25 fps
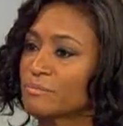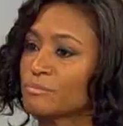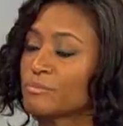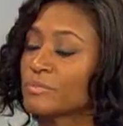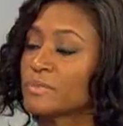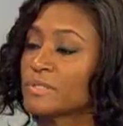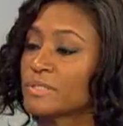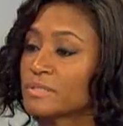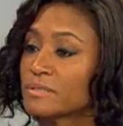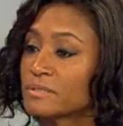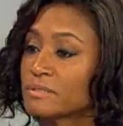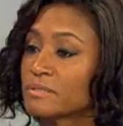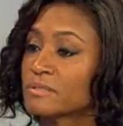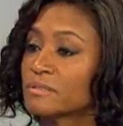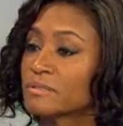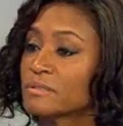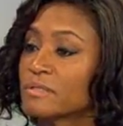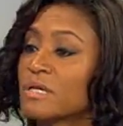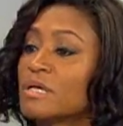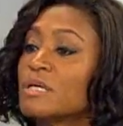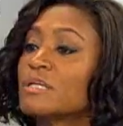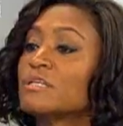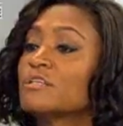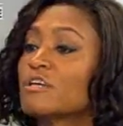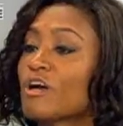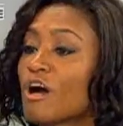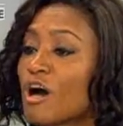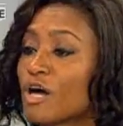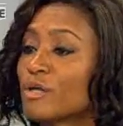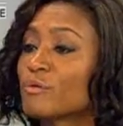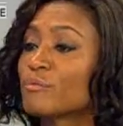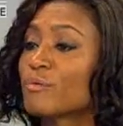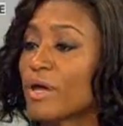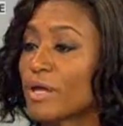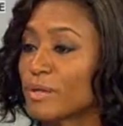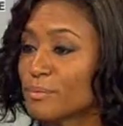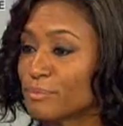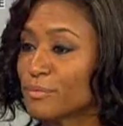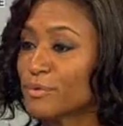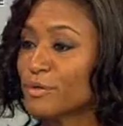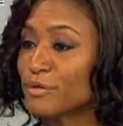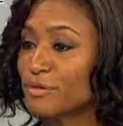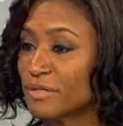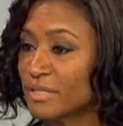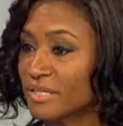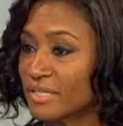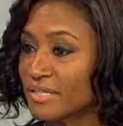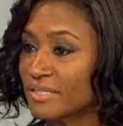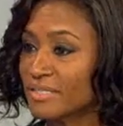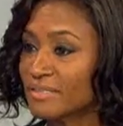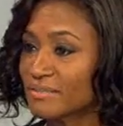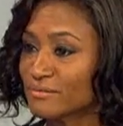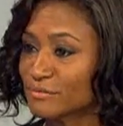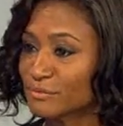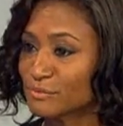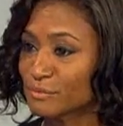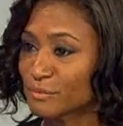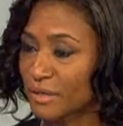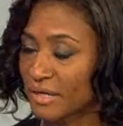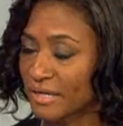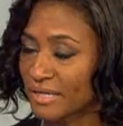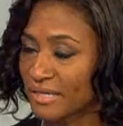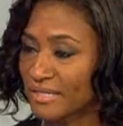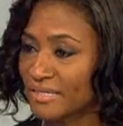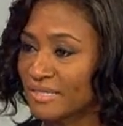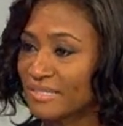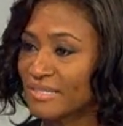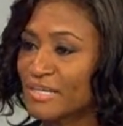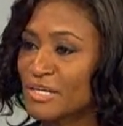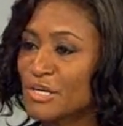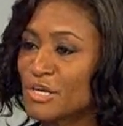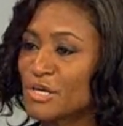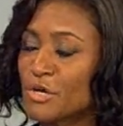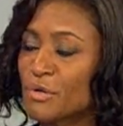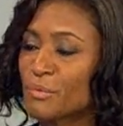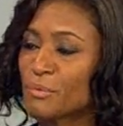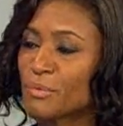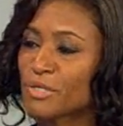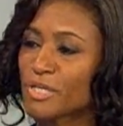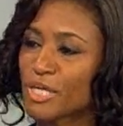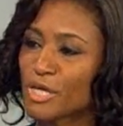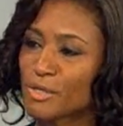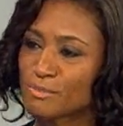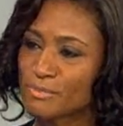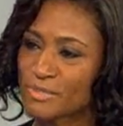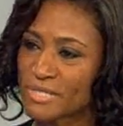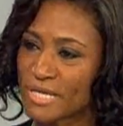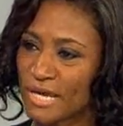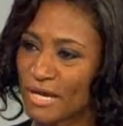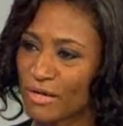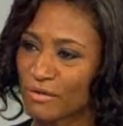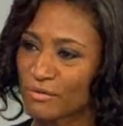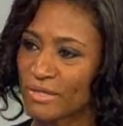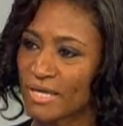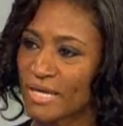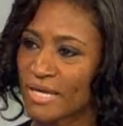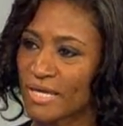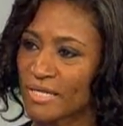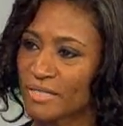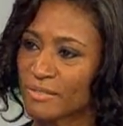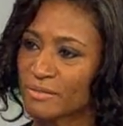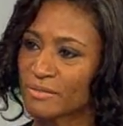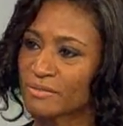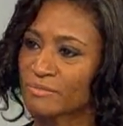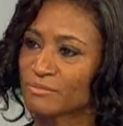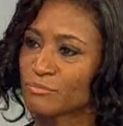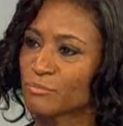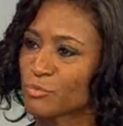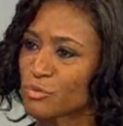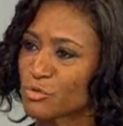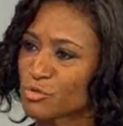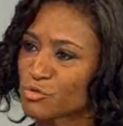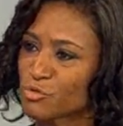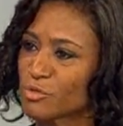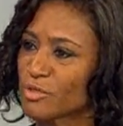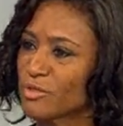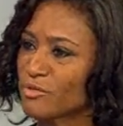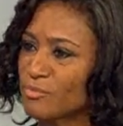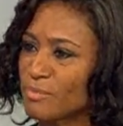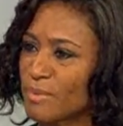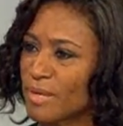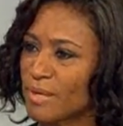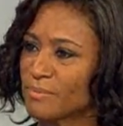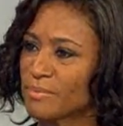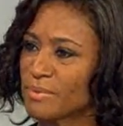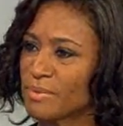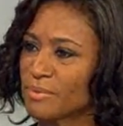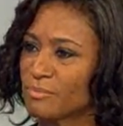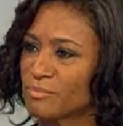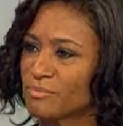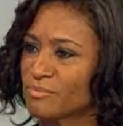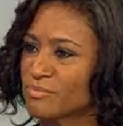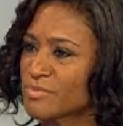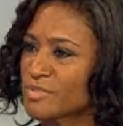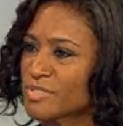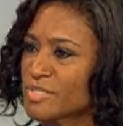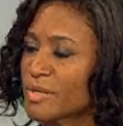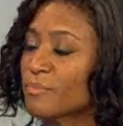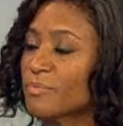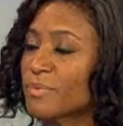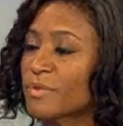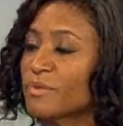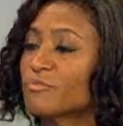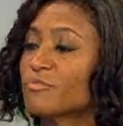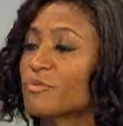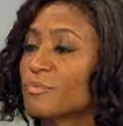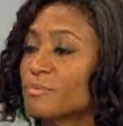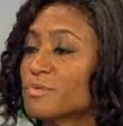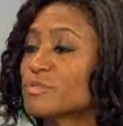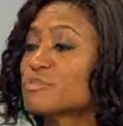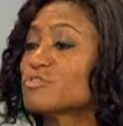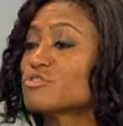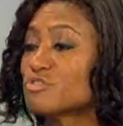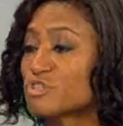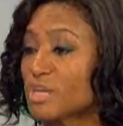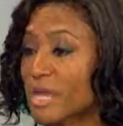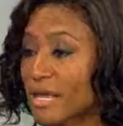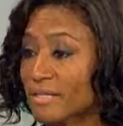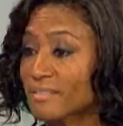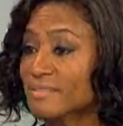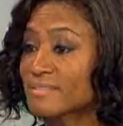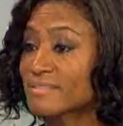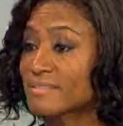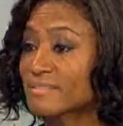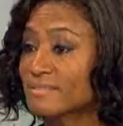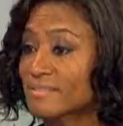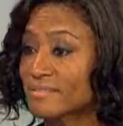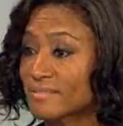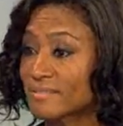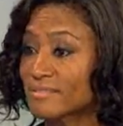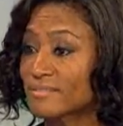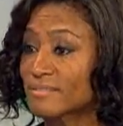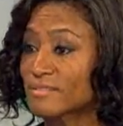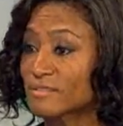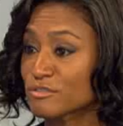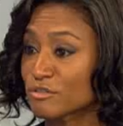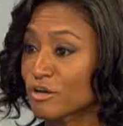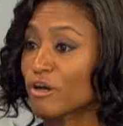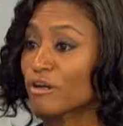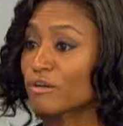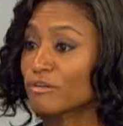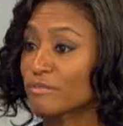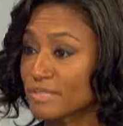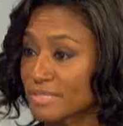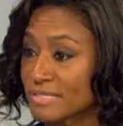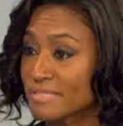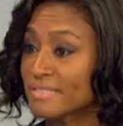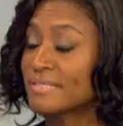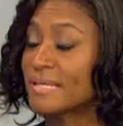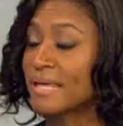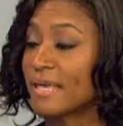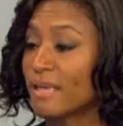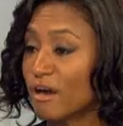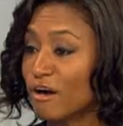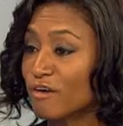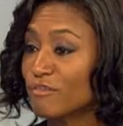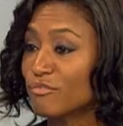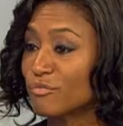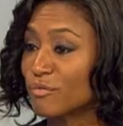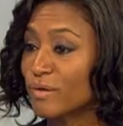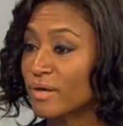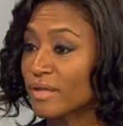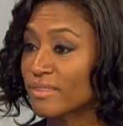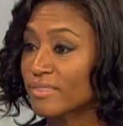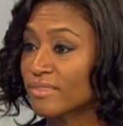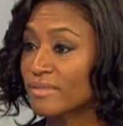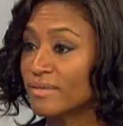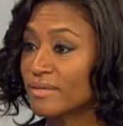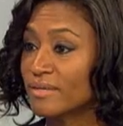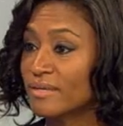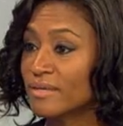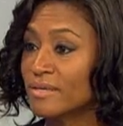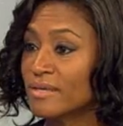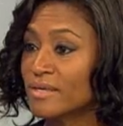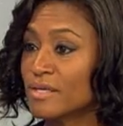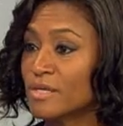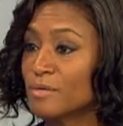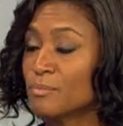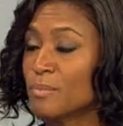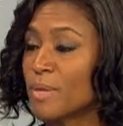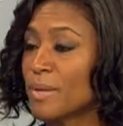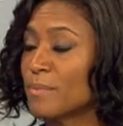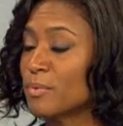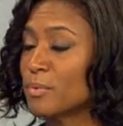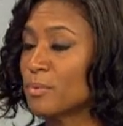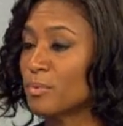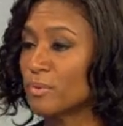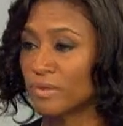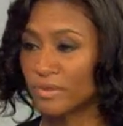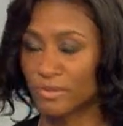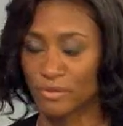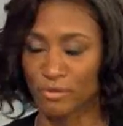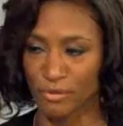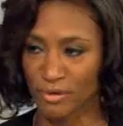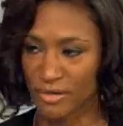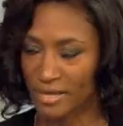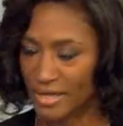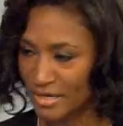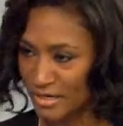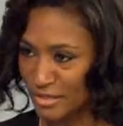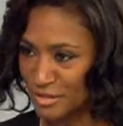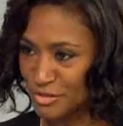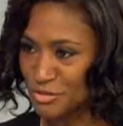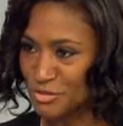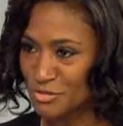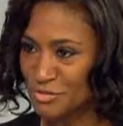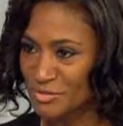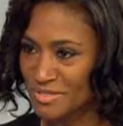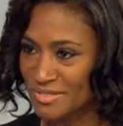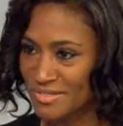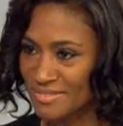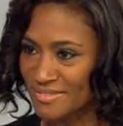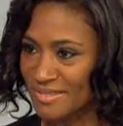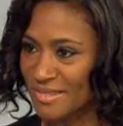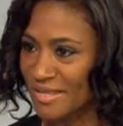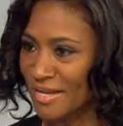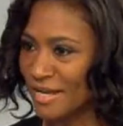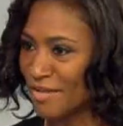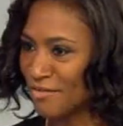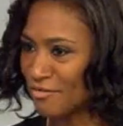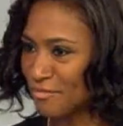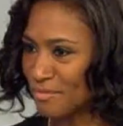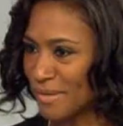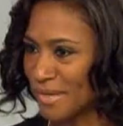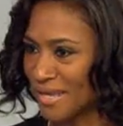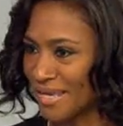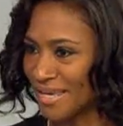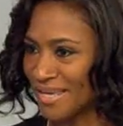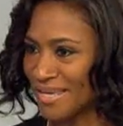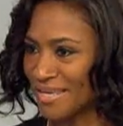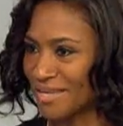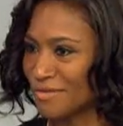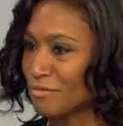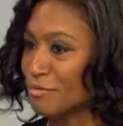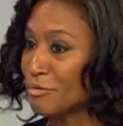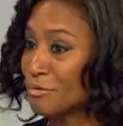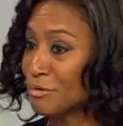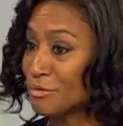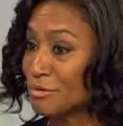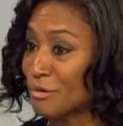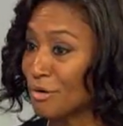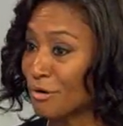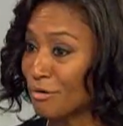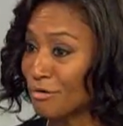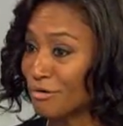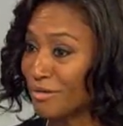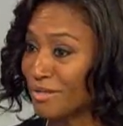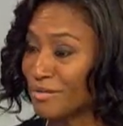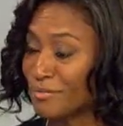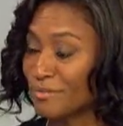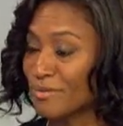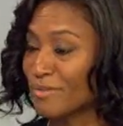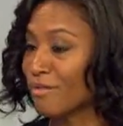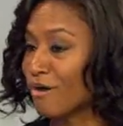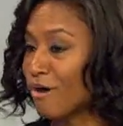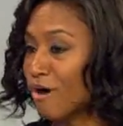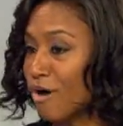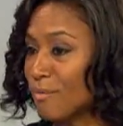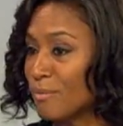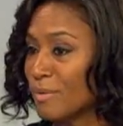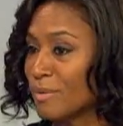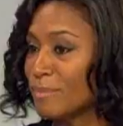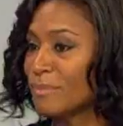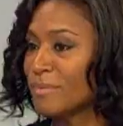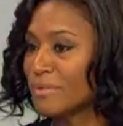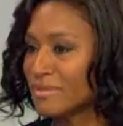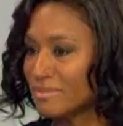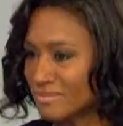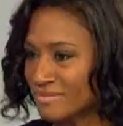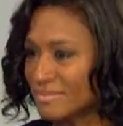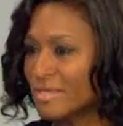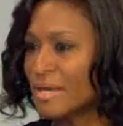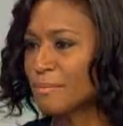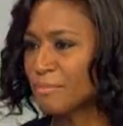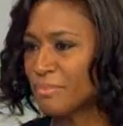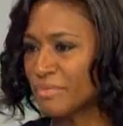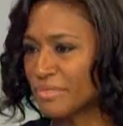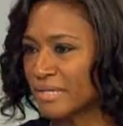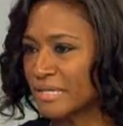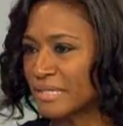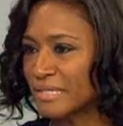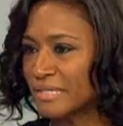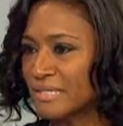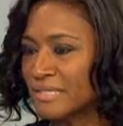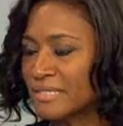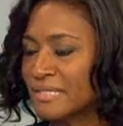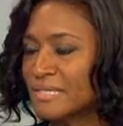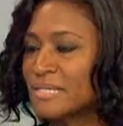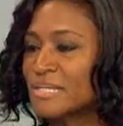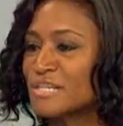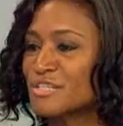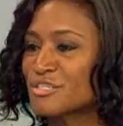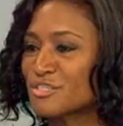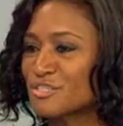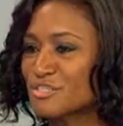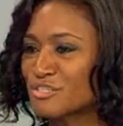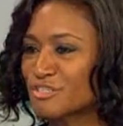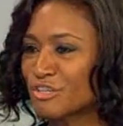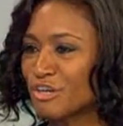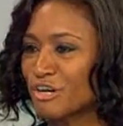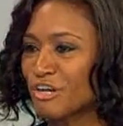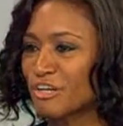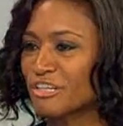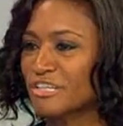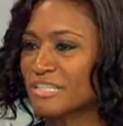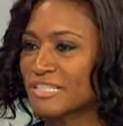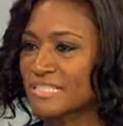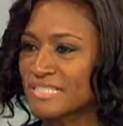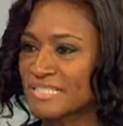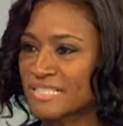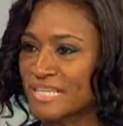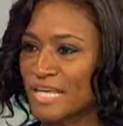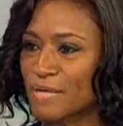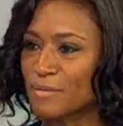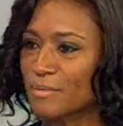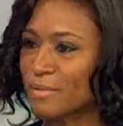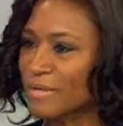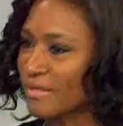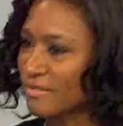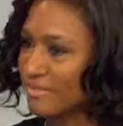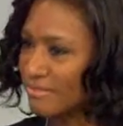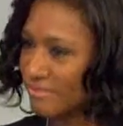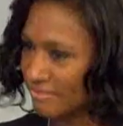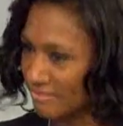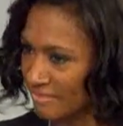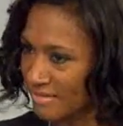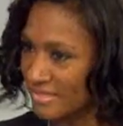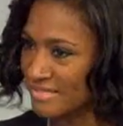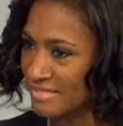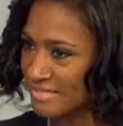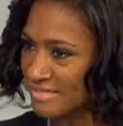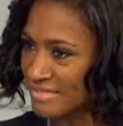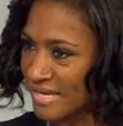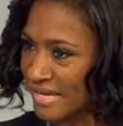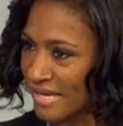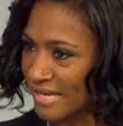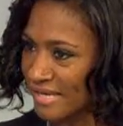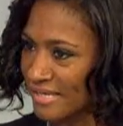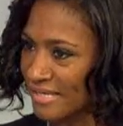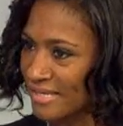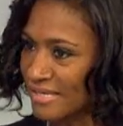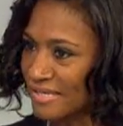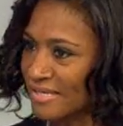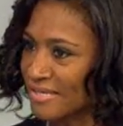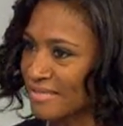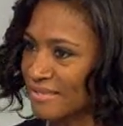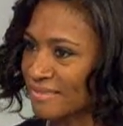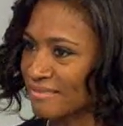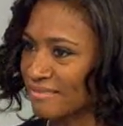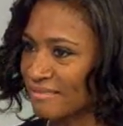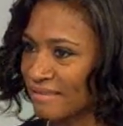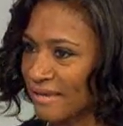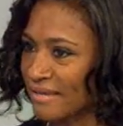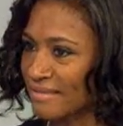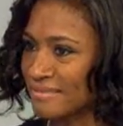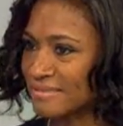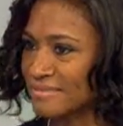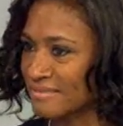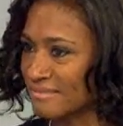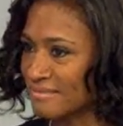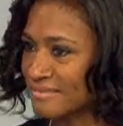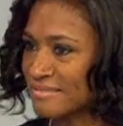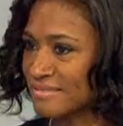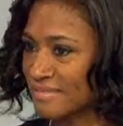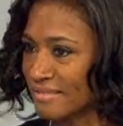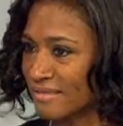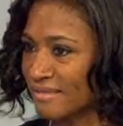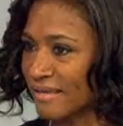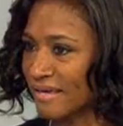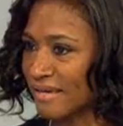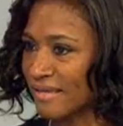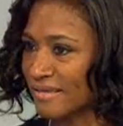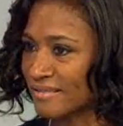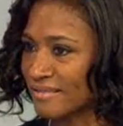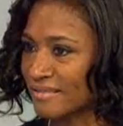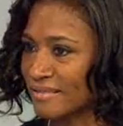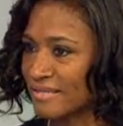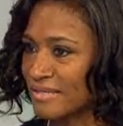Dr. Conrad Murray, his personal doctor. Right. Would come down and retrieve maybe something from Mr. Jackson to start his day off with. Maybe one of the organic juices that I've made, a granola with almond milk, something to start his day. But at this day, I didn't see that.